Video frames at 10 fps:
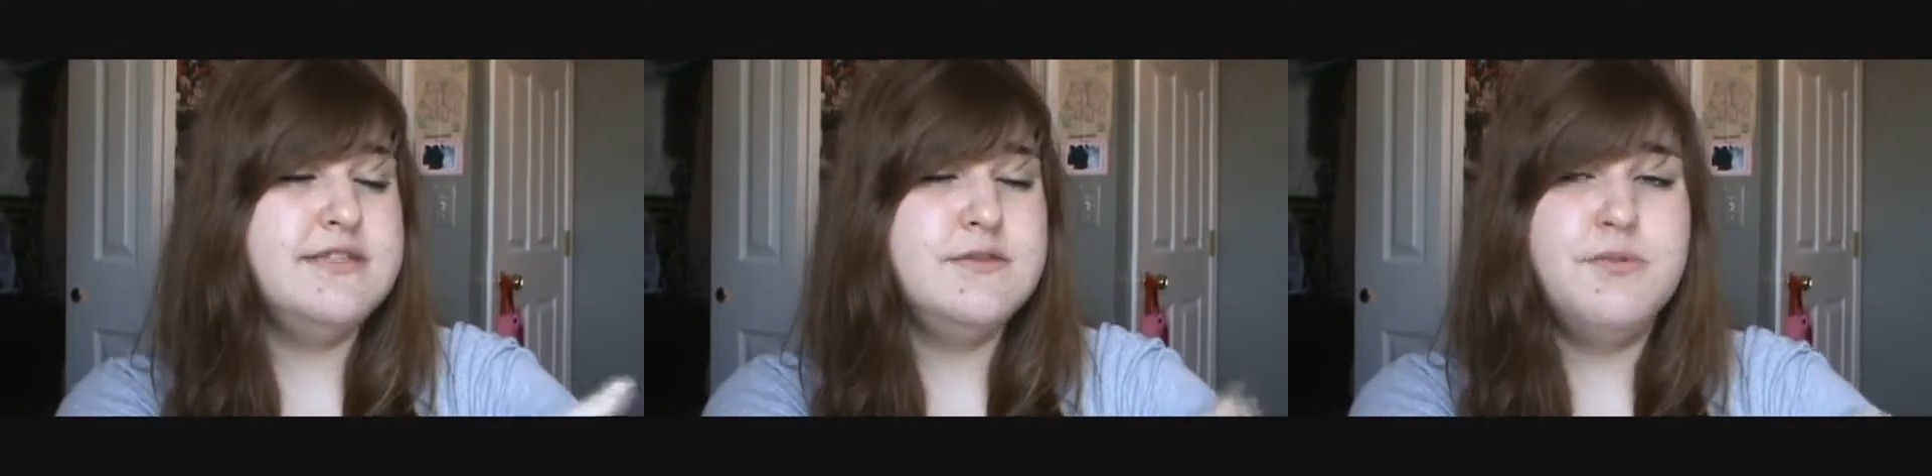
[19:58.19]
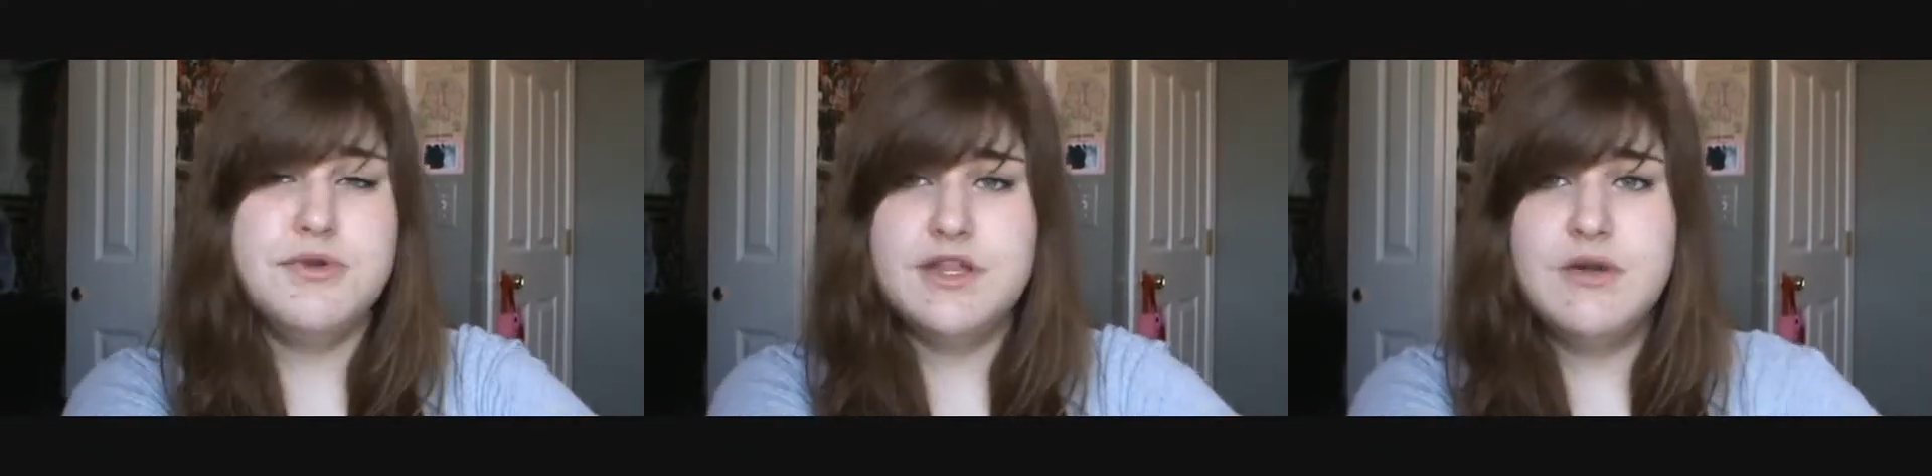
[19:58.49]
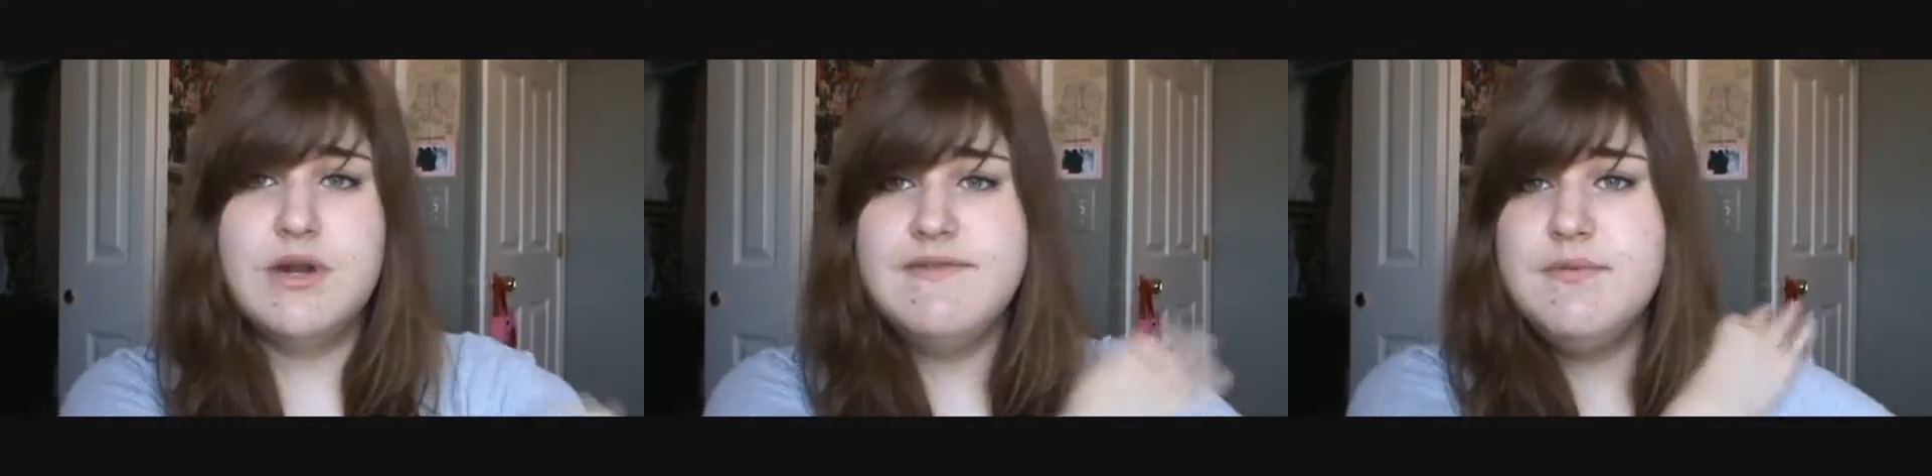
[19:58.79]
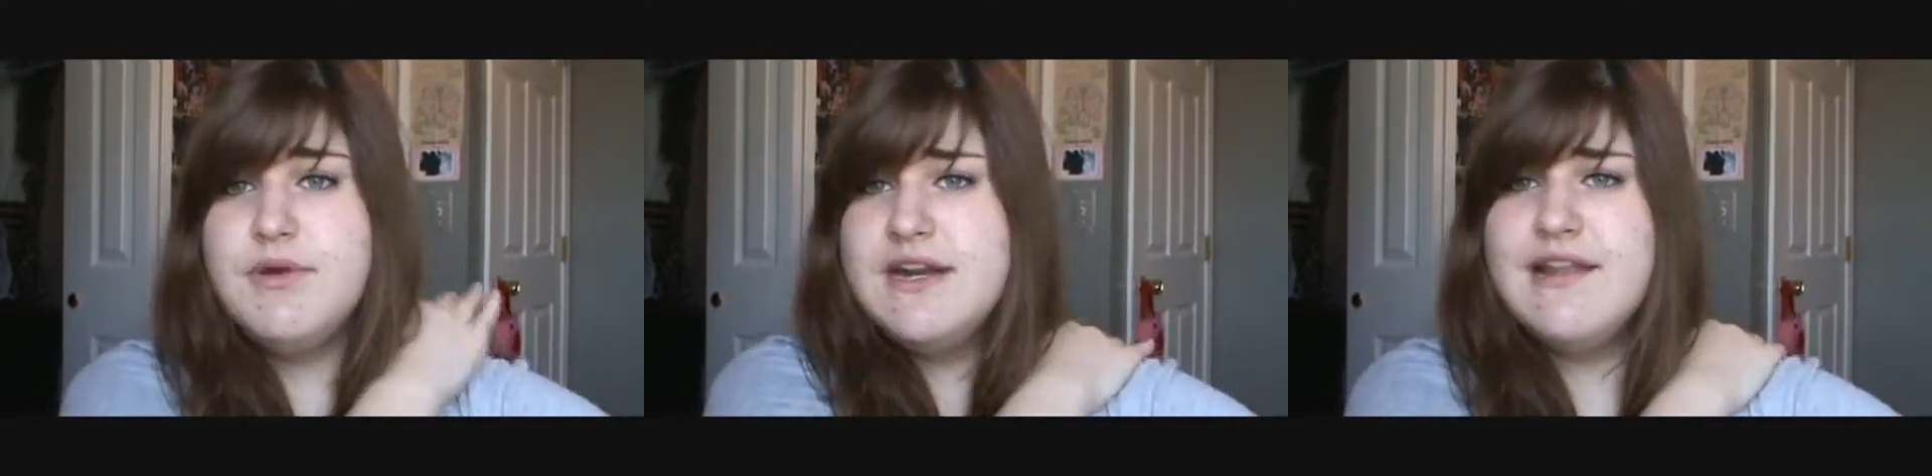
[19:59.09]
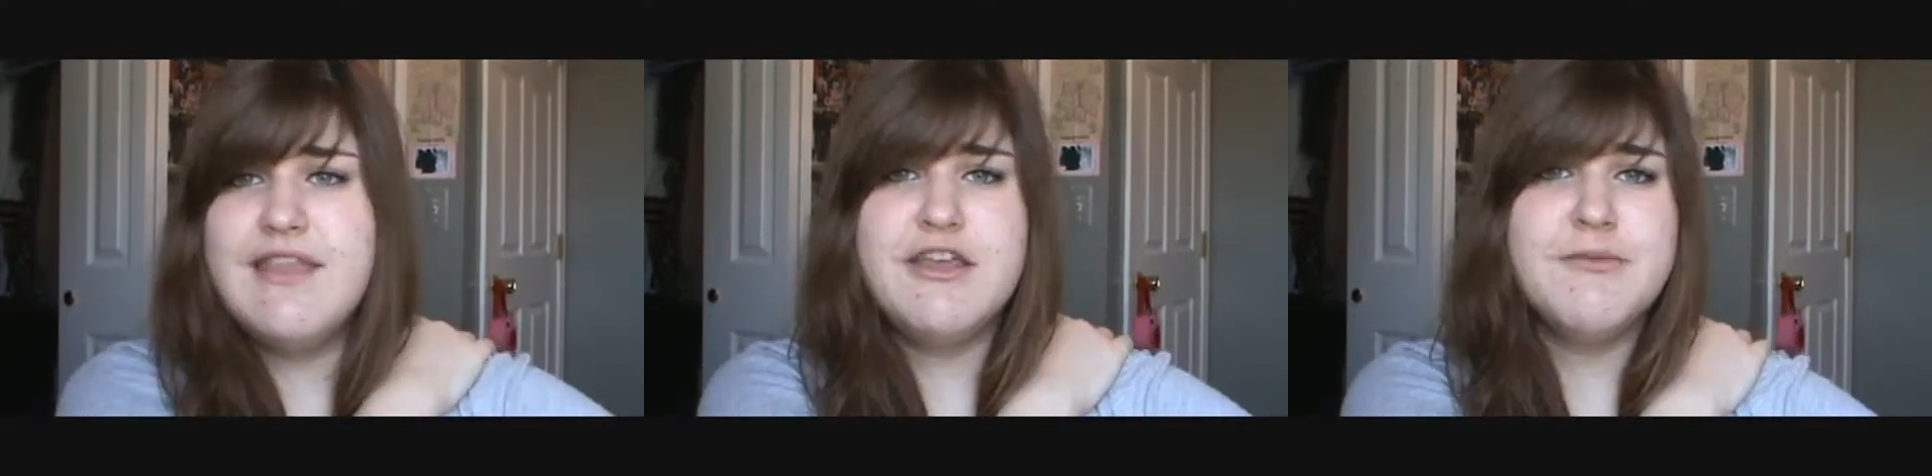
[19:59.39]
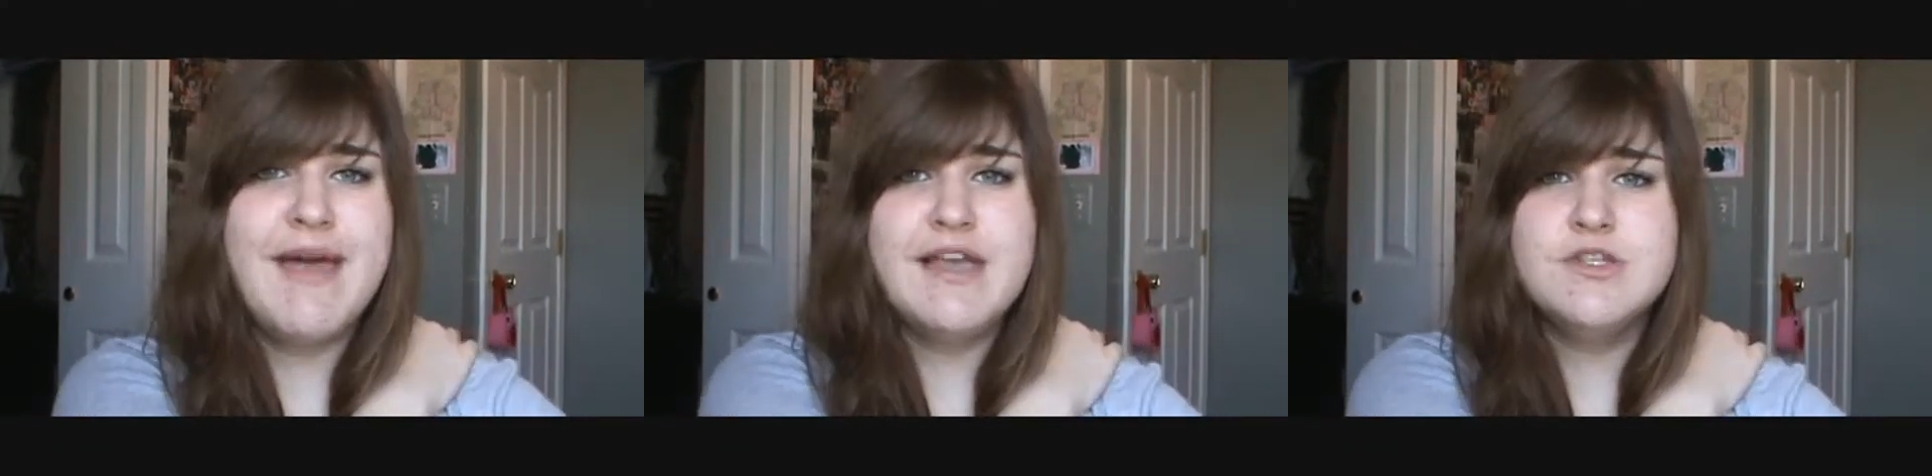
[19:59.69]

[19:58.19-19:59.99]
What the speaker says: super glue? What if you put it on like your back